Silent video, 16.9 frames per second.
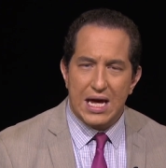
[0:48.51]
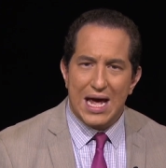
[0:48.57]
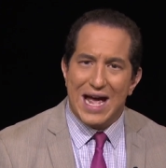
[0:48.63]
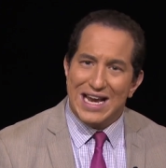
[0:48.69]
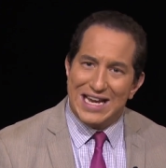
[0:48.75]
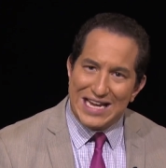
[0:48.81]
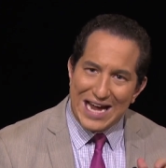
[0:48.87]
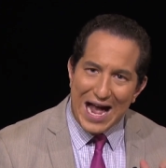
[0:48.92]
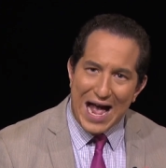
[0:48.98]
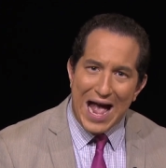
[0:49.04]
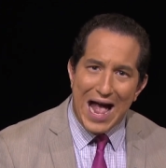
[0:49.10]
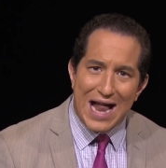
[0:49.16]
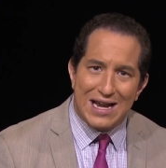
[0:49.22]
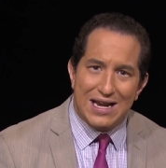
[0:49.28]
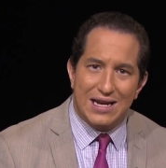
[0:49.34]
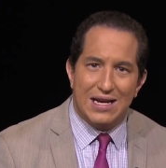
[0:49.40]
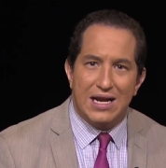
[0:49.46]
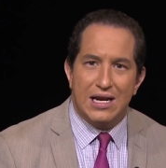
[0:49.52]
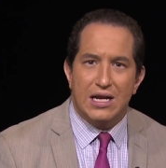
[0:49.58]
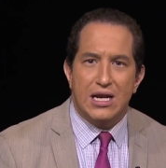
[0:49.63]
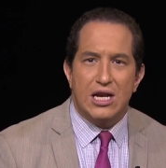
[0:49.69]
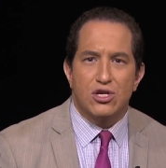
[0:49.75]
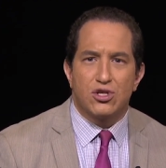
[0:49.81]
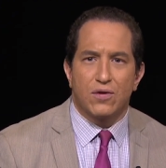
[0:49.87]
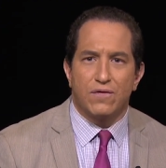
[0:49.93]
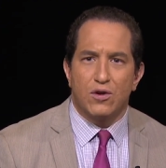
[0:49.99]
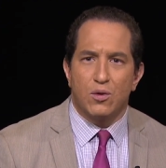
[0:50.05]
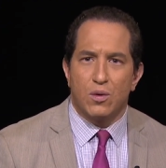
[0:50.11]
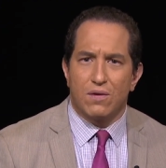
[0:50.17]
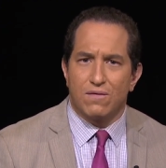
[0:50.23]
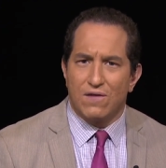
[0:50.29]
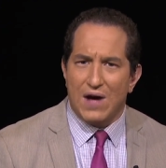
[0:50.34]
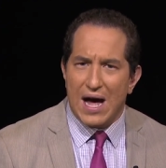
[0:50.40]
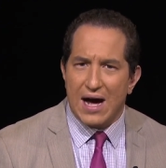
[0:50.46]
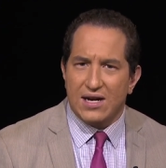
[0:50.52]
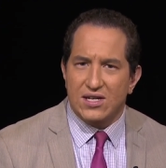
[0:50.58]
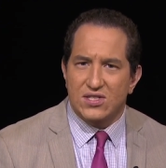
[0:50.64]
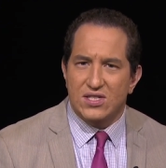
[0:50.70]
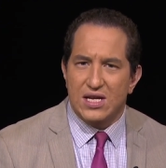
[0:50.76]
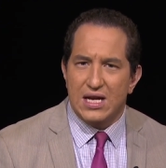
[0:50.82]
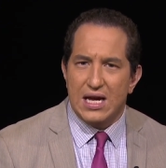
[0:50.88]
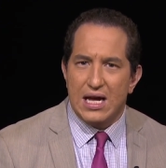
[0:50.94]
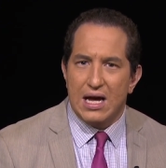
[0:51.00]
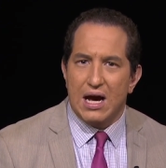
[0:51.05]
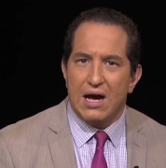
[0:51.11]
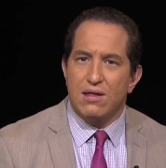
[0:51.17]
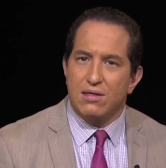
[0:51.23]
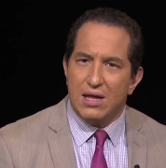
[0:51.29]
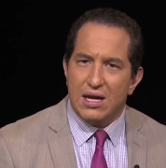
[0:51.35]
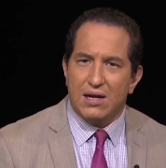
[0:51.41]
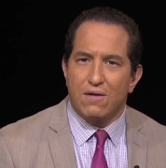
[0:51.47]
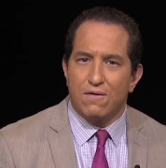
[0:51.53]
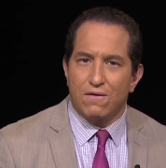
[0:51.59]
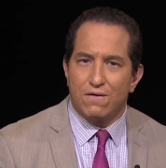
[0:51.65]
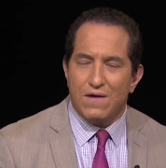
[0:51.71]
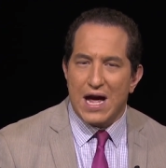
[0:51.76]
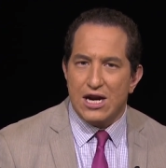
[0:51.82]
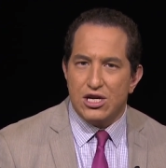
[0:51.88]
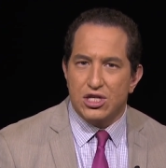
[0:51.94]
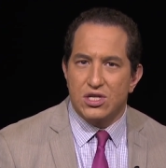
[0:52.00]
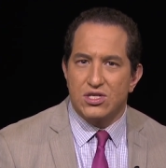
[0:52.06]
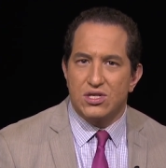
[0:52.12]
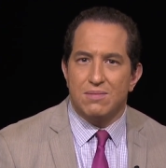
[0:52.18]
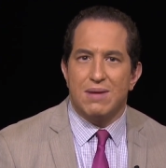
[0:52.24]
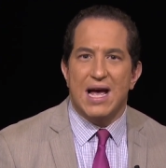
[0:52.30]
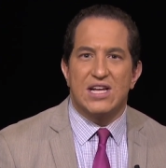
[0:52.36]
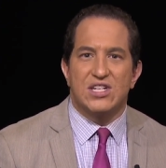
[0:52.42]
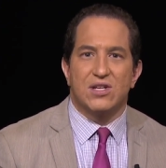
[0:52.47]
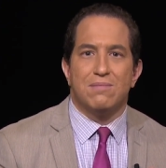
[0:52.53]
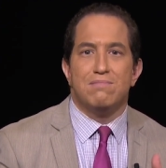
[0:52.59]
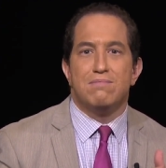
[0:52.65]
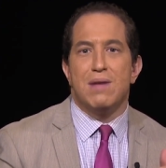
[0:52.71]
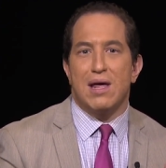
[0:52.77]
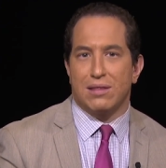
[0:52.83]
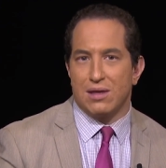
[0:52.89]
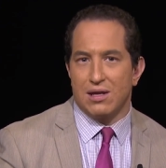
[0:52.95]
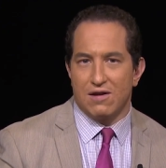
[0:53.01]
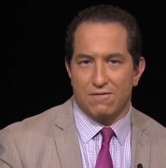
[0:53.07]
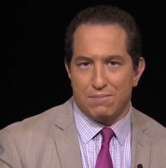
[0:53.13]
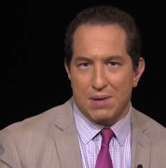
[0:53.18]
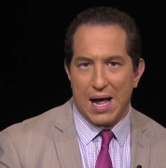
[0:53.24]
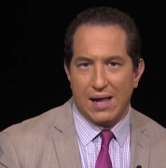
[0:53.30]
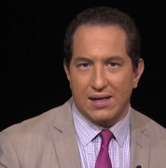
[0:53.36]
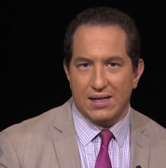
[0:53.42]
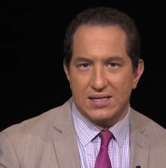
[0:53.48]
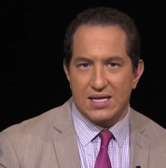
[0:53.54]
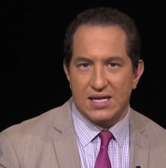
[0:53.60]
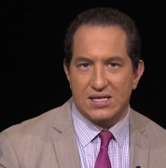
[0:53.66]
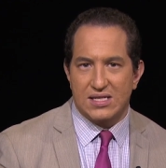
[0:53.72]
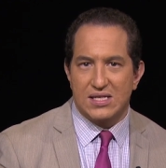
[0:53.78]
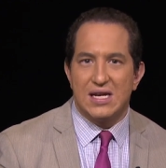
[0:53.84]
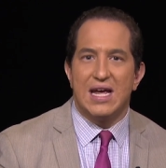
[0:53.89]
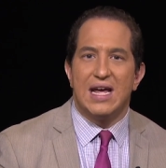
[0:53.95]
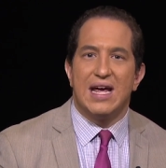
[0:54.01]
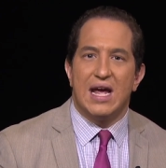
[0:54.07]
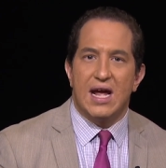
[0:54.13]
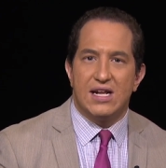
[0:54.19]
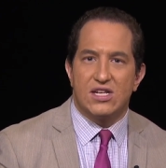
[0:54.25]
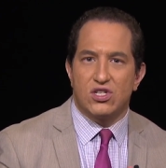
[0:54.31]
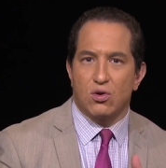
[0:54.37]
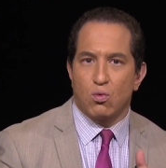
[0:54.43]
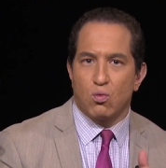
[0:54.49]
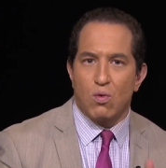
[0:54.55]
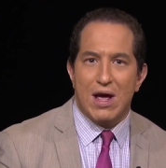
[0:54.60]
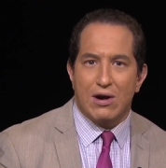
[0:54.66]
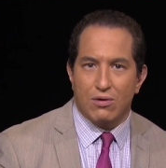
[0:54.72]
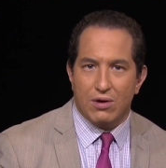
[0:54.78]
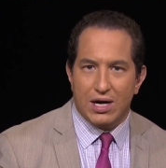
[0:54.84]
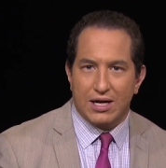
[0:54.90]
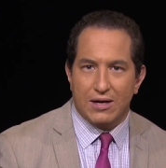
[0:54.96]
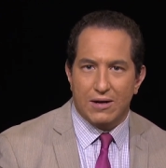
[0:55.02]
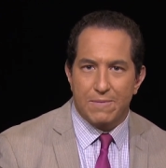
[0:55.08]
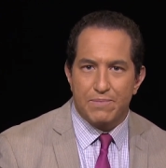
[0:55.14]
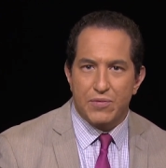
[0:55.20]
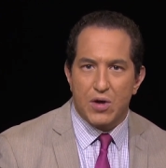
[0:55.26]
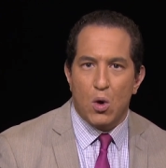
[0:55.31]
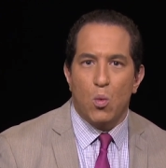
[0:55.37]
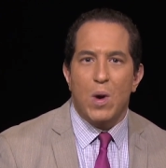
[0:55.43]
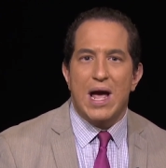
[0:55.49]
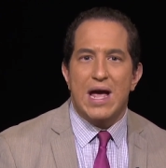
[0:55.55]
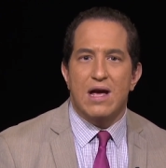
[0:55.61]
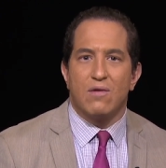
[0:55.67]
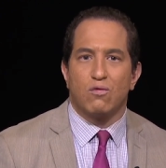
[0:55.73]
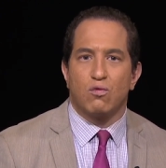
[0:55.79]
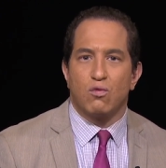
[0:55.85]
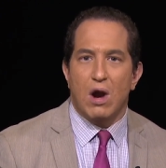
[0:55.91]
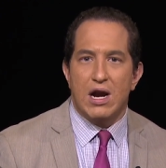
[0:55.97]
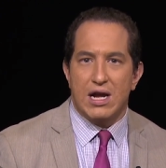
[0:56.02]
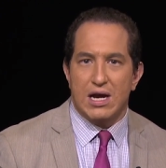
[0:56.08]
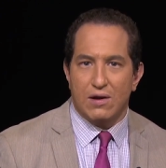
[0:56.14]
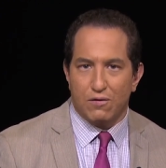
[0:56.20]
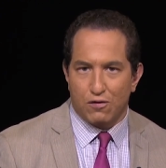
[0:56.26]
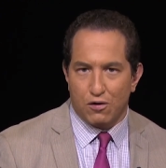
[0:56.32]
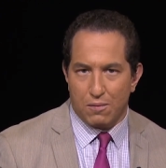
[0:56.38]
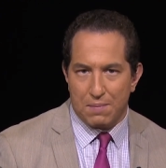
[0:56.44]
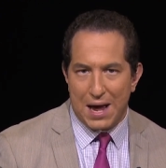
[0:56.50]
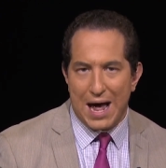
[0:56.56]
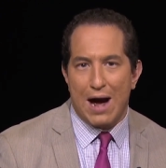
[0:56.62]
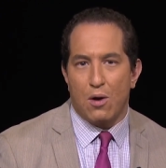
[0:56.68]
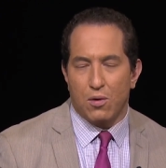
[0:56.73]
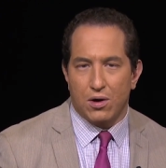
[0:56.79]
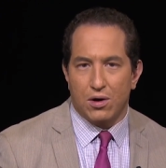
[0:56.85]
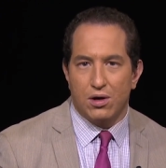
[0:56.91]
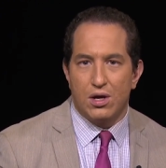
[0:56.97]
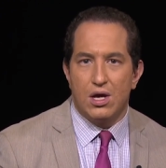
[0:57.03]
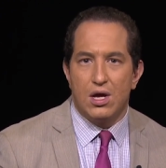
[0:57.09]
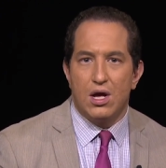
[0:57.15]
And he added in an interview with Vox I think of fascism as a method of politics. It's a rhetoric, a way of running for power,